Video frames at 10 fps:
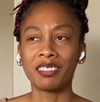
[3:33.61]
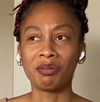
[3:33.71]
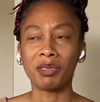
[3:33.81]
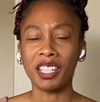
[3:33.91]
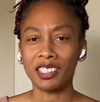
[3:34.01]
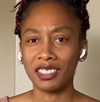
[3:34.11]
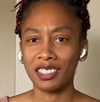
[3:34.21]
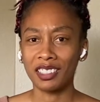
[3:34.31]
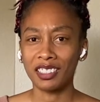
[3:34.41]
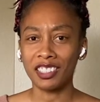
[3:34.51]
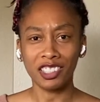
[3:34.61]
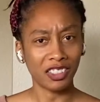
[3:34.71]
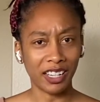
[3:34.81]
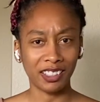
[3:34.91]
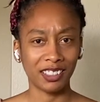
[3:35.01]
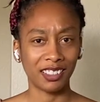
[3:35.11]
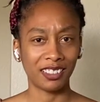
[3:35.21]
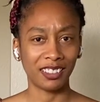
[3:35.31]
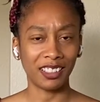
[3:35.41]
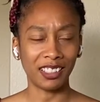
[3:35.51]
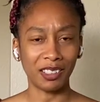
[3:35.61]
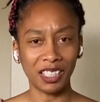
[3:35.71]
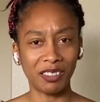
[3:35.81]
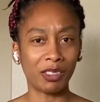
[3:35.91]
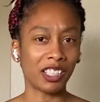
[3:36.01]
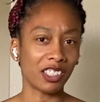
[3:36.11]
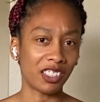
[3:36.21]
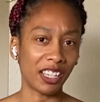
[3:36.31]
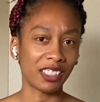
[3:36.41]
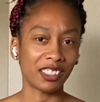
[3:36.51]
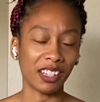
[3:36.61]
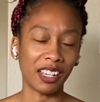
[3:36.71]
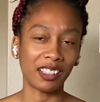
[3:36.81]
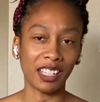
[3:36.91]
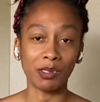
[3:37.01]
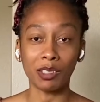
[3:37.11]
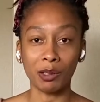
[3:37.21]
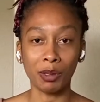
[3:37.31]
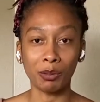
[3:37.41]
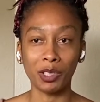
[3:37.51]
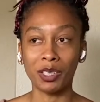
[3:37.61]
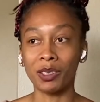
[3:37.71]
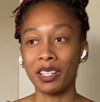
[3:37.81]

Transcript: Because you're stressed. You eat when you're stressed, right? That's what some people do.